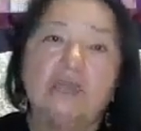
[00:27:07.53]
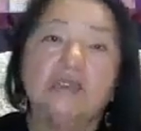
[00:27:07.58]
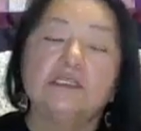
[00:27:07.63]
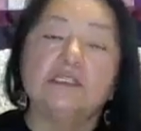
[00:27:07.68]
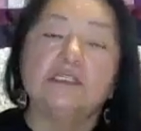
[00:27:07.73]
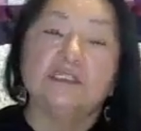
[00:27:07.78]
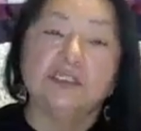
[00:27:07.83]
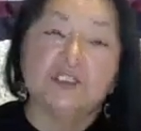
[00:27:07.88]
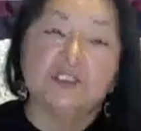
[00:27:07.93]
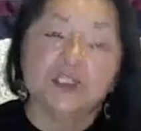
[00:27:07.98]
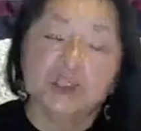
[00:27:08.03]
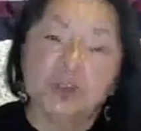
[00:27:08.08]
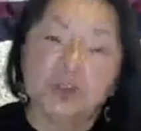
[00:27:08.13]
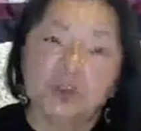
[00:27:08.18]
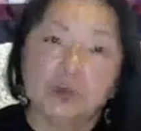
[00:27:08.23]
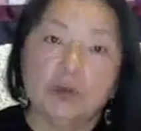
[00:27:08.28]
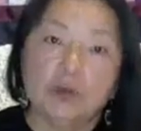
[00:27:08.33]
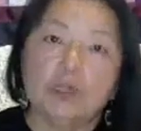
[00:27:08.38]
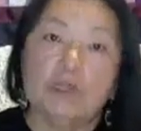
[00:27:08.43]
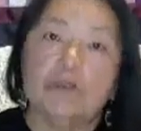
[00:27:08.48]
is the
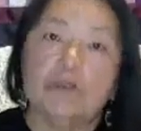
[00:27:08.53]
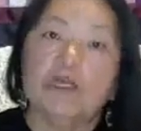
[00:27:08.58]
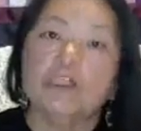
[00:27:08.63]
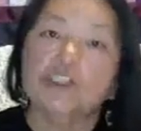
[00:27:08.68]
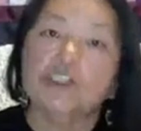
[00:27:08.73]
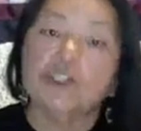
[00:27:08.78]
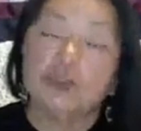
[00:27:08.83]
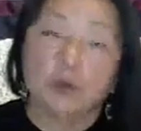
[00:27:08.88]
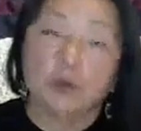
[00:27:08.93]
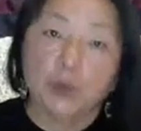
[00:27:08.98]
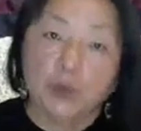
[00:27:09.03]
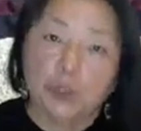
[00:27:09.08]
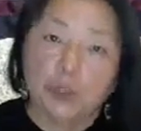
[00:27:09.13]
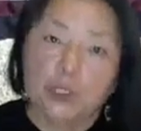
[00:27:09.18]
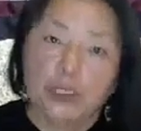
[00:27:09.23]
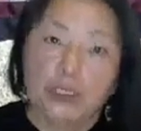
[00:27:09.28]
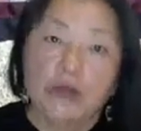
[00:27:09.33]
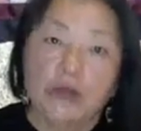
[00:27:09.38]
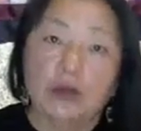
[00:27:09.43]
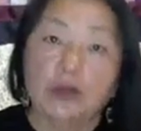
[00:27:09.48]
story that you're
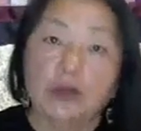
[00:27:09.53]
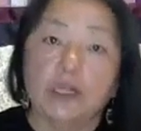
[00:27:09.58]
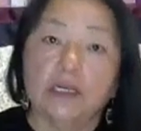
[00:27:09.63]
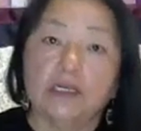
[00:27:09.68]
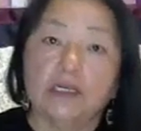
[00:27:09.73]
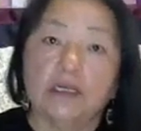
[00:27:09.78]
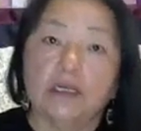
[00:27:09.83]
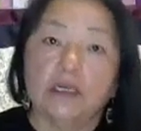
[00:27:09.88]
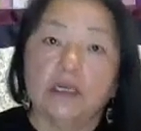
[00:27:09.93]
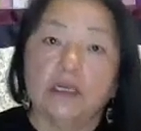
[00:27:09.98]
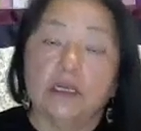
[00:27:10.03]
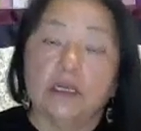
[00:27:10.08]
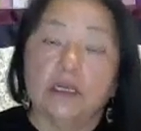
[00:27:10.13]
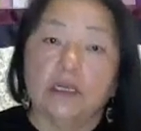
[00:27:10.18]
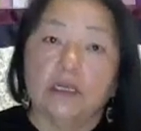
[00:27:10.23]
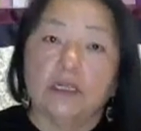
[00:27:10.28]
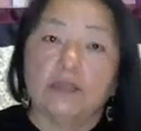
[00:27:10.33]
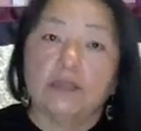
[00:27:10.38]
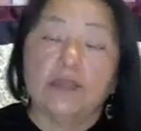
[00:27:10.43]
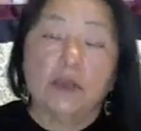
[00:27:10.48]
working on,
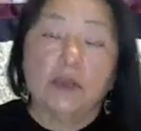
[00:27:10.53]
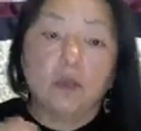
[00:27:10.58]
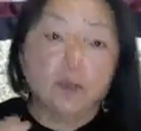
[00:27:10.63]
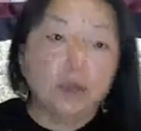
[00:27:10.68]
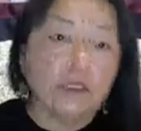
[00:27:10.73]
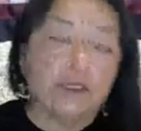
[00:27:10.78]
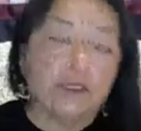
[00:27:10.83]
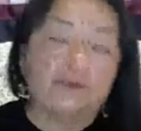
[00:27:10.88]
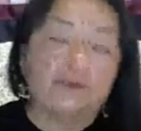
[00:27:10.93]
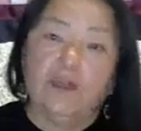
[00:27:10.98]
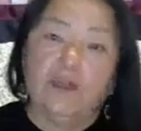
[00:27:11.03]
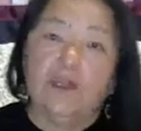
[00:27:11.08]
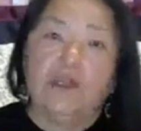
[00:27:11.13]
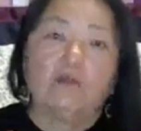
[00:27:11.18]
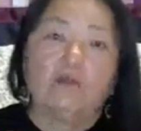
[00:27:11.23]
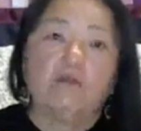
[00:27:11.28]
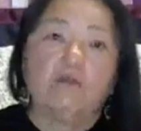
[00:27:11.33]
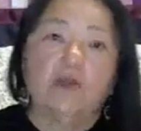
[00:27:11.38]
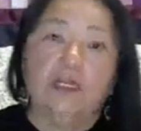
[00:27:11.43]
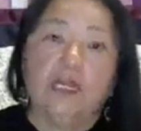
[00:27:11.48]
that we're
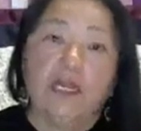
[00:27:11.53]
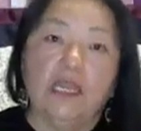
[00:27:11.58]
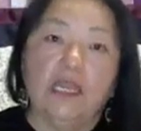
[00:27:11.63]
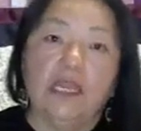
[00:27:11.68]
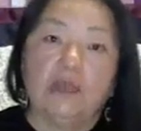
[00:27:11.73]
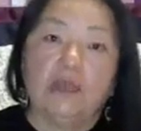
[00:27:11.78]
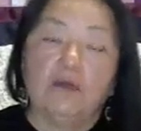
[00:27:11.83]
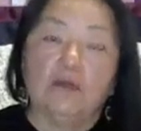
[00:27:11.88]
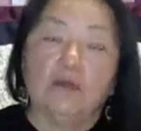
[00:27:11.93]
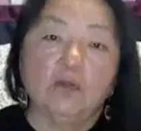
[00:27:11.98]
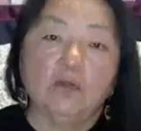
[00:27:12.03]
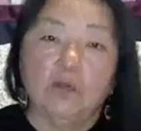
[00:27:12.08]
living every day.